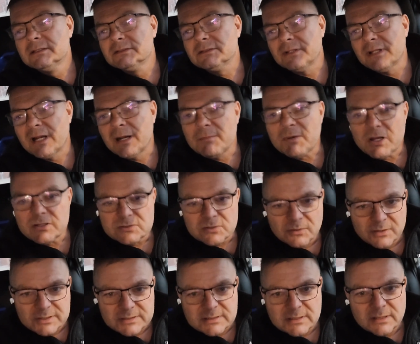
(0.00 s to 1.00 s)
So then I'm
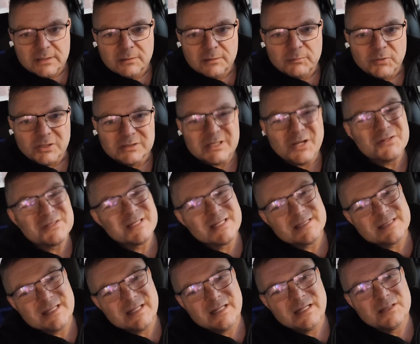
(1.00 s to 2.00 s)
also listening to books. I was
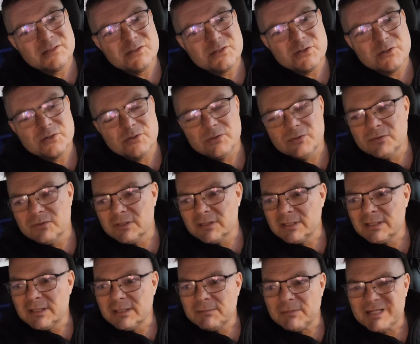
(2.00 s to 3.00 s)
listening into
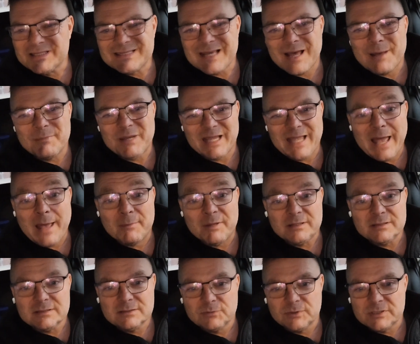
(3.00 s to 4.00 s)
Atomic
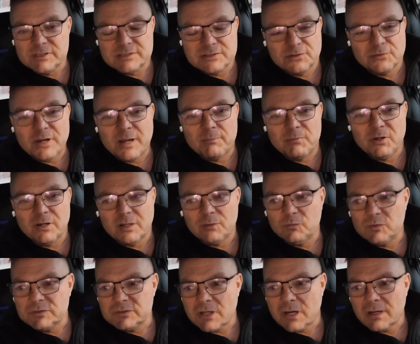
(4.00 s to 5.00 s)
Habits, which is a great book,
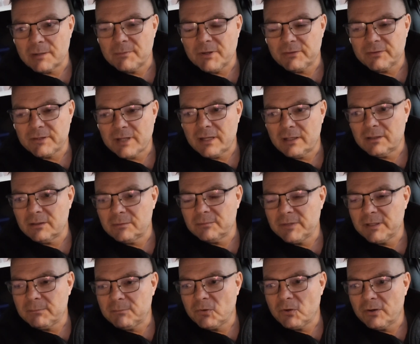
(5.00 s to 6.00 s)
and we'll talk about that a little
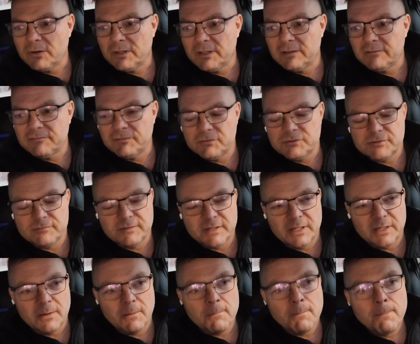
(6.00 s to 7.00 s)
bit more in a future
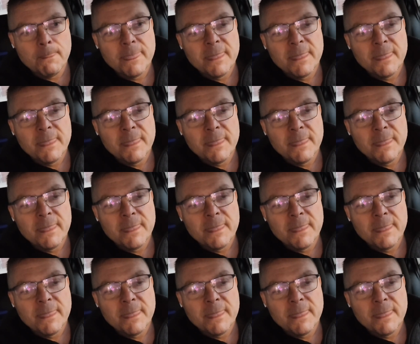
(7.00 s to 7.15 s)
video.